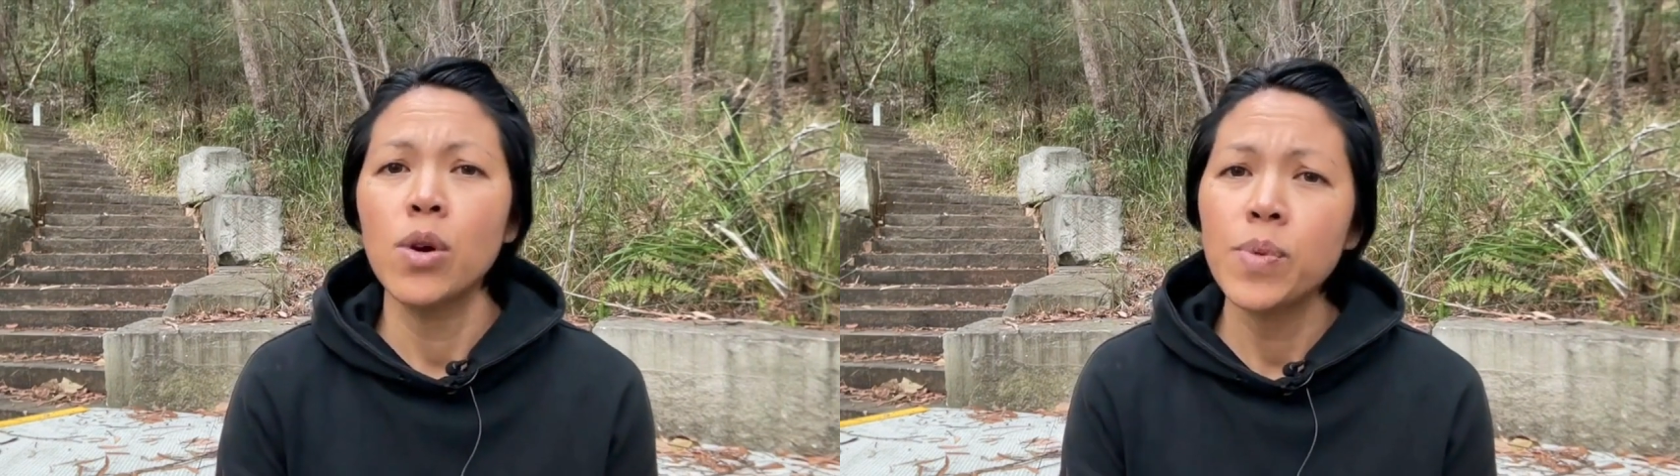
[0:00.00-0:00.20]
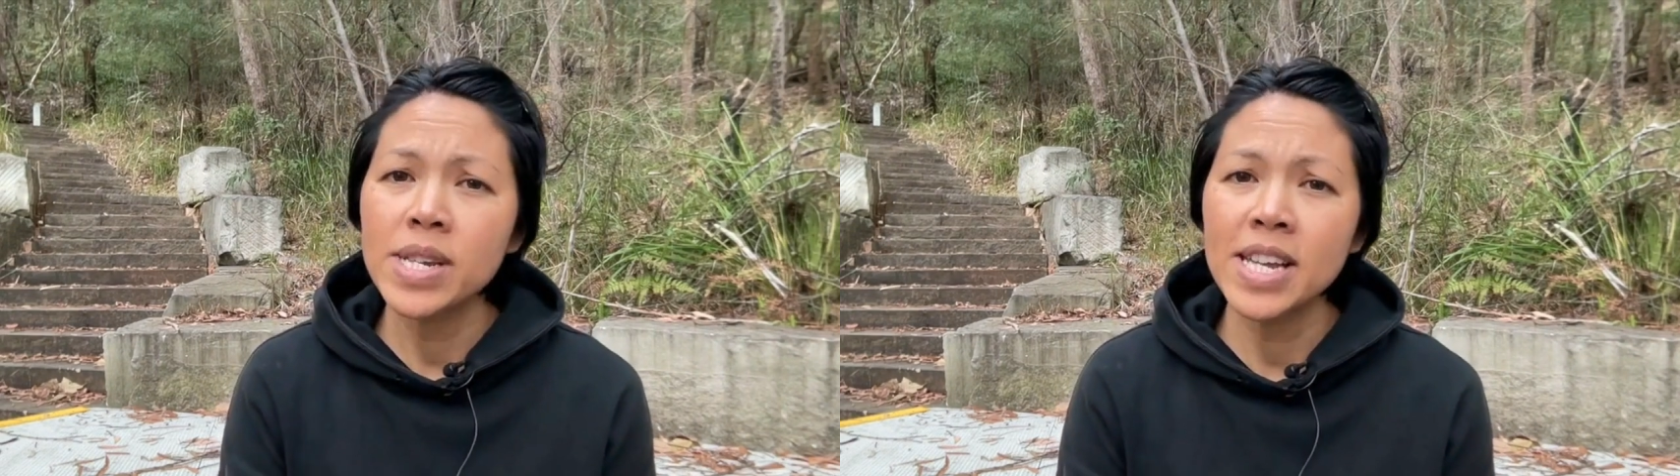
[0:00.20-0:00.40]

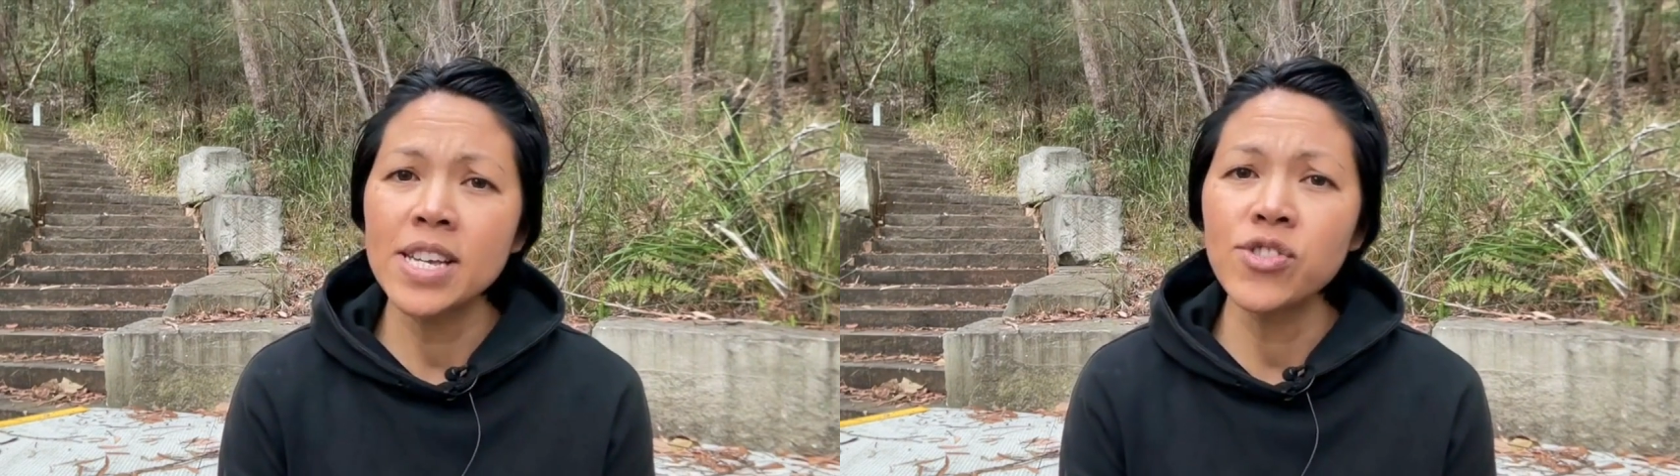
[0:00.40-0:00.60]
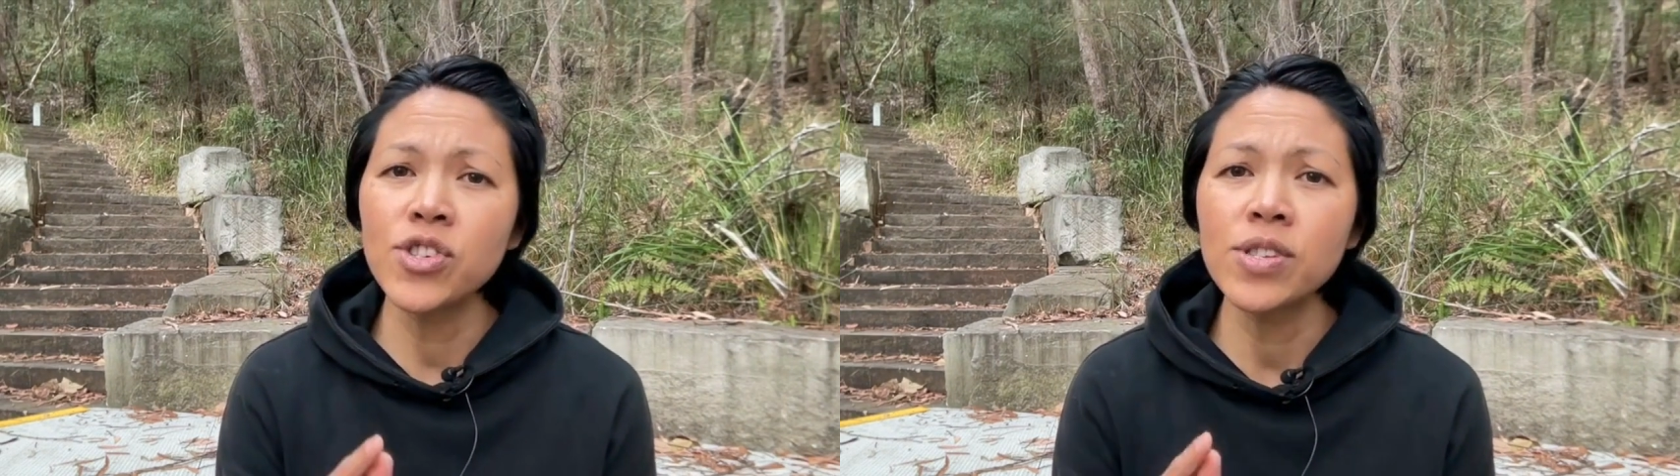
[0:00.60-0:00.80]
We
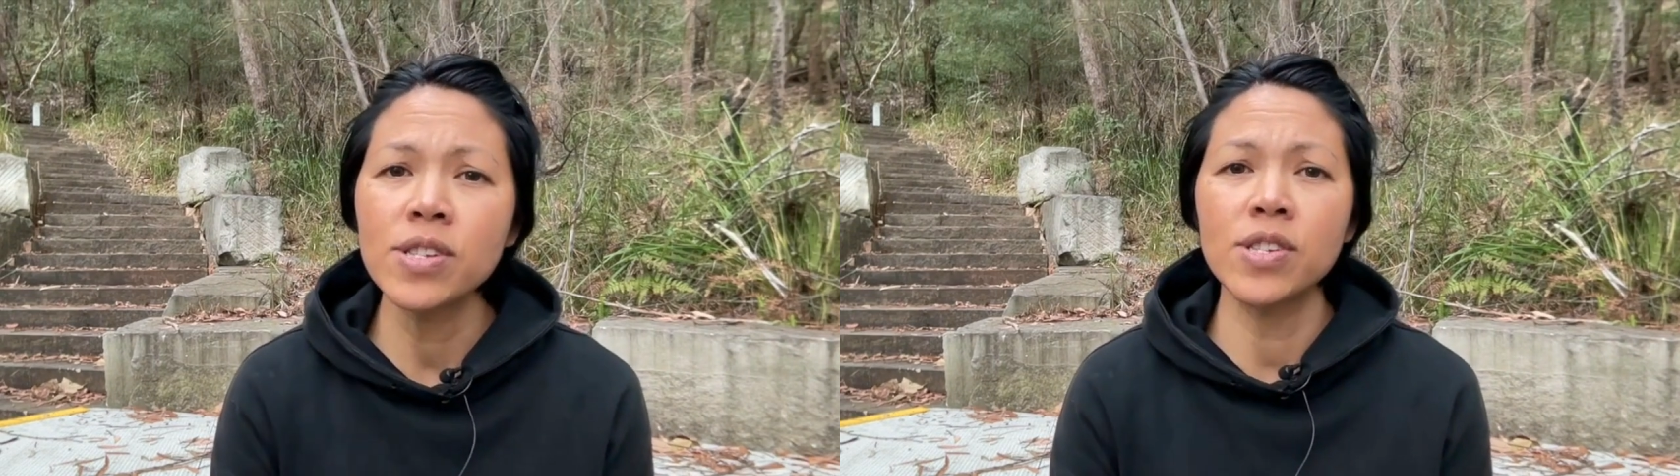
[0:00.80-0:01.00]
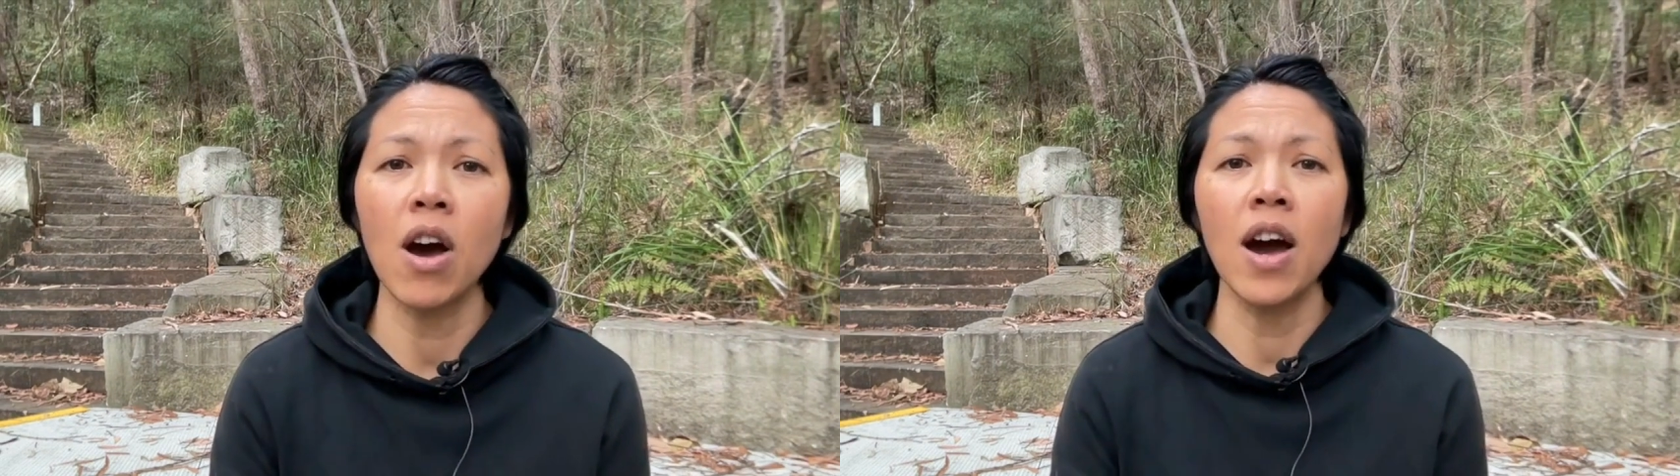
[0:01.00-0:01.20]
need to
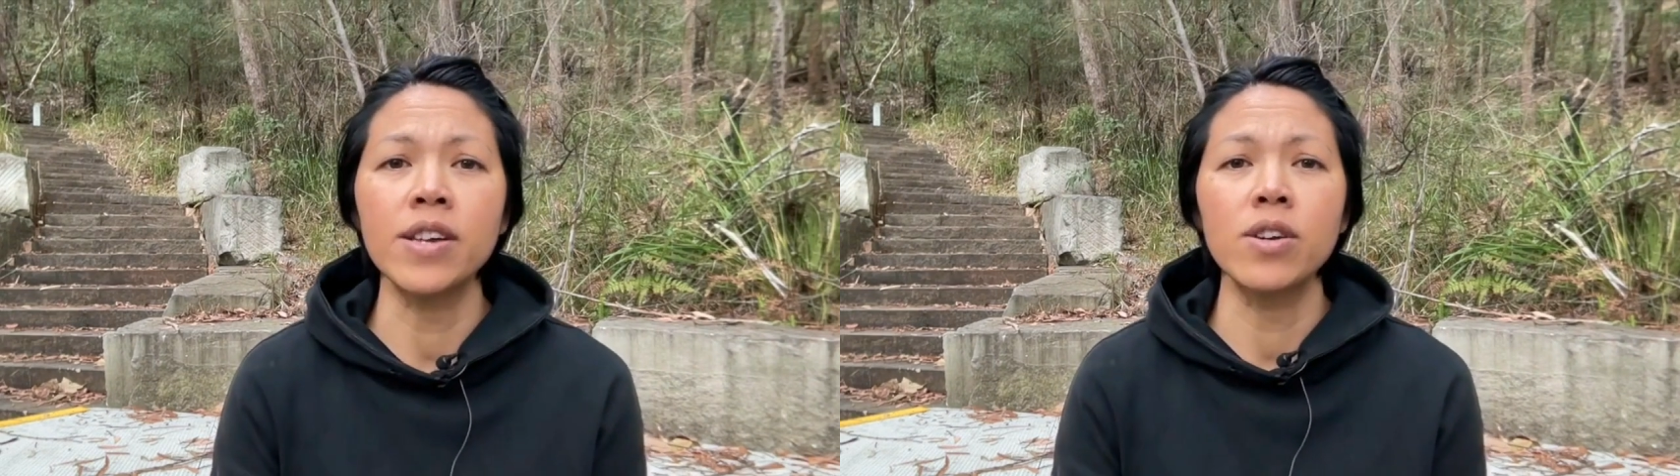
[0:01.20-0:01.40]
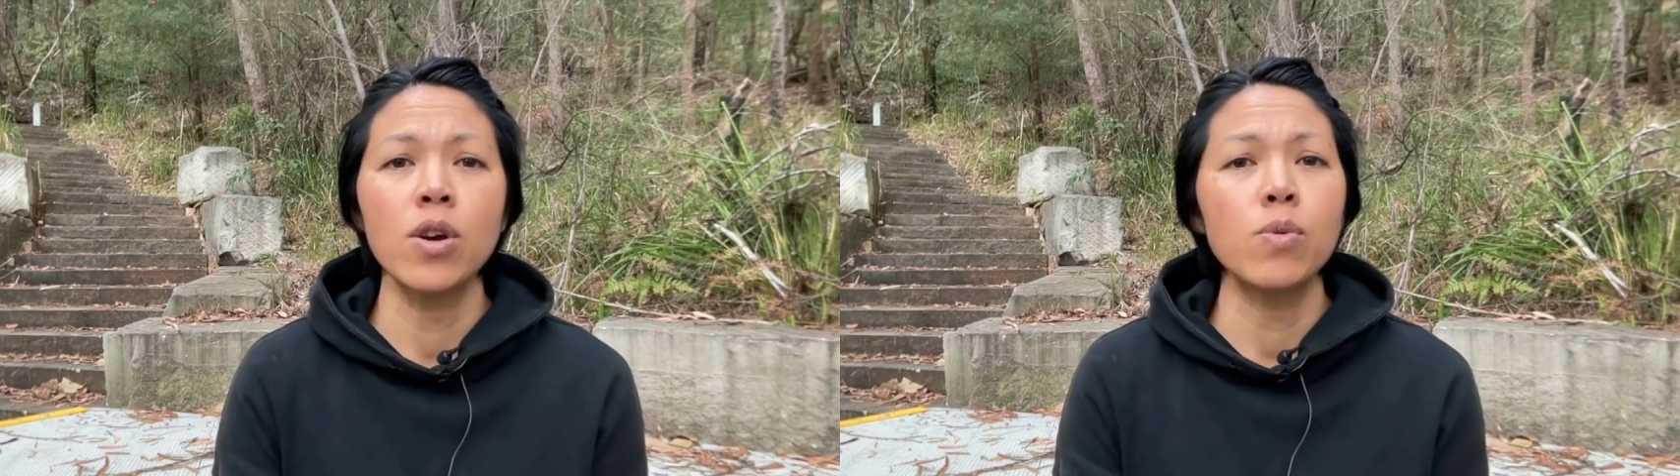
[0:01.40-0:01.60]
decide